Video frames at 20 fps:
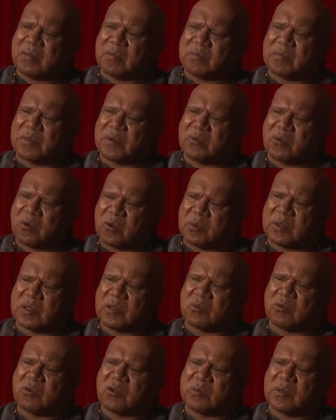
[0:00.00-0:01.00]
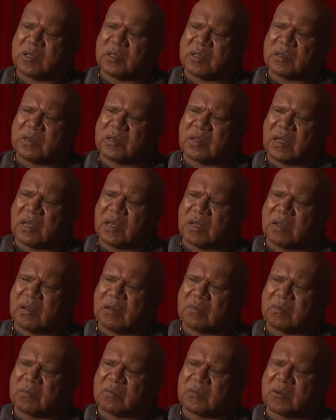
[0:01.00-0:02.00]
but Ruby
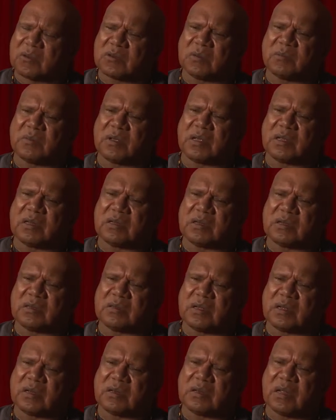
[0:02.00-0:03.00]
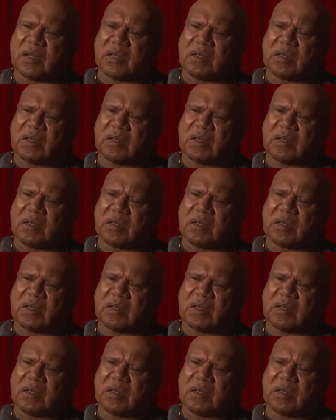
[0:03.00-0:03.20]
looked at me and said,